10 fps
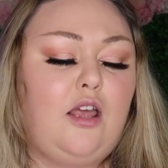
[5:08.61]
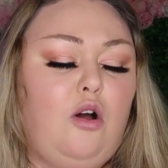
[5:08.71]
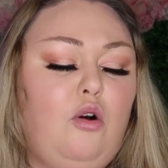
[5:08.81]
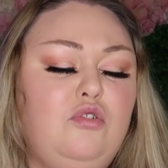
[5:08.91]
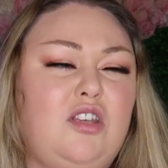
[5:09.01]
And
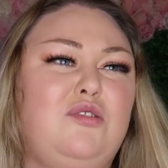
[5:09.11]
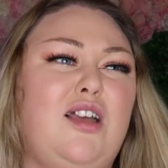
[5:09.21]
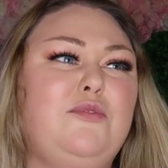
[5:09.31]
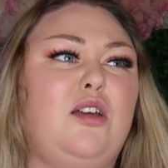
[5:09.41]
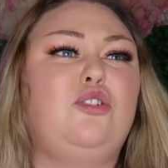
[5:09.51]
also,
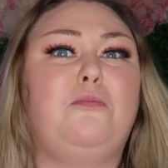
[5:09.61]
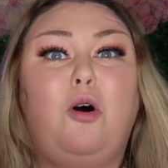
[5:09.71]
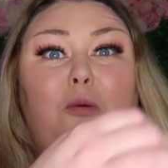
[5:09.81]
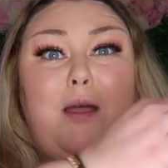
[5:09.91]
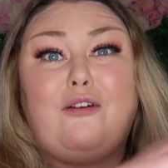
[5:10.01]
sometimes you're
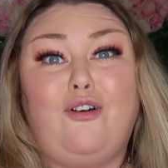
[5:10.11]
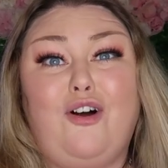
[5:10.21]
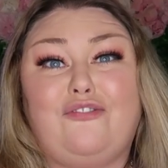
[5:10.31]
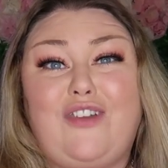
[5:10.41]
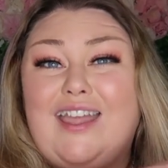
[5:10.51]
more better
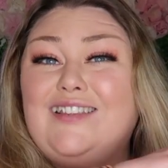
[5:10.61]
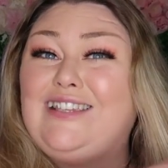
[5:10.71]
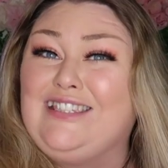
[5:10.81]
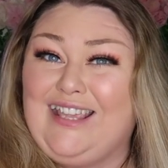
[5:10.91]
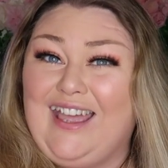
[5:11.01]
off getting
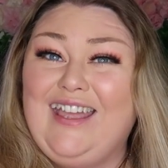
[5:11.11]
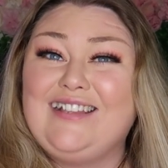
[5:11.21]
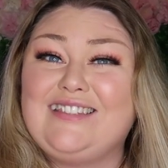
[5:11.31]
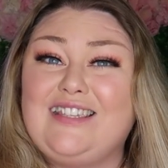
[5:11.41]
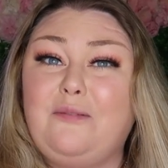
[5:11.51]
the
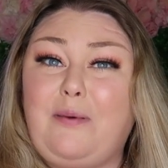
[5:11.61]
sets in a